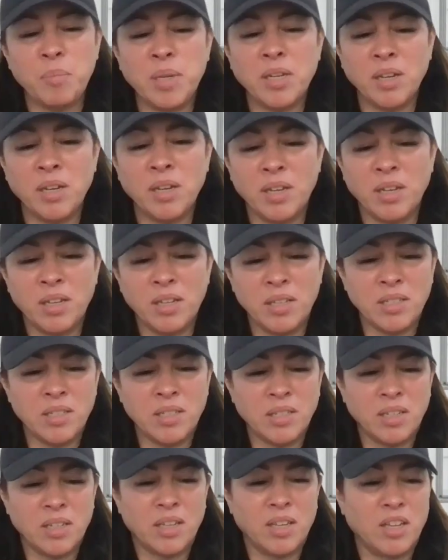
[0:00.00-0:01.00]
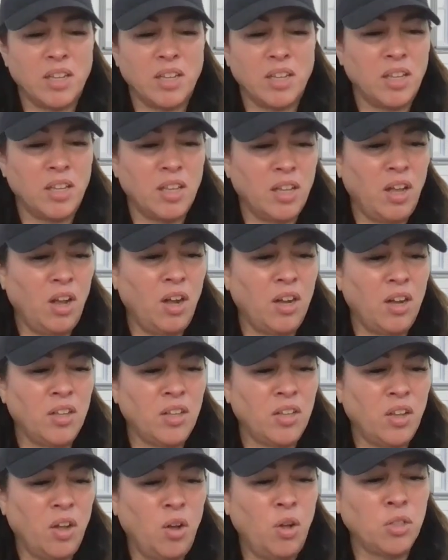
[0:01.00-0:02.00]
because
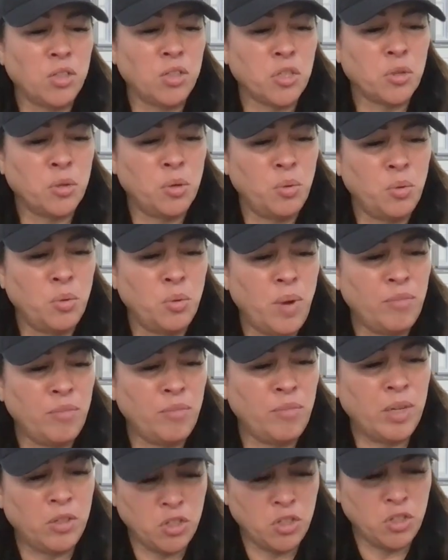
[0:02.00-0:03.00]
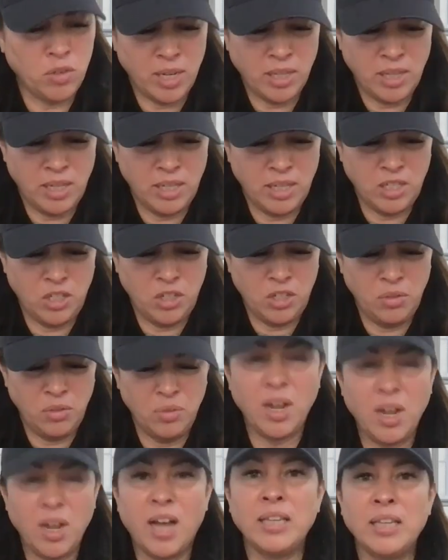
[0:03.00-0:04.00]
old school way of mental strength is to
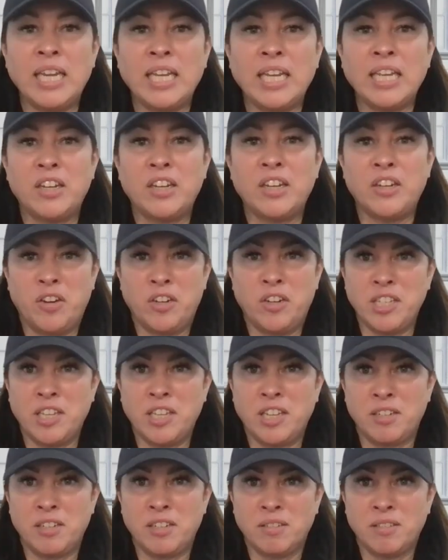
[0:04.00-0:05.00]
not let it get under our skin.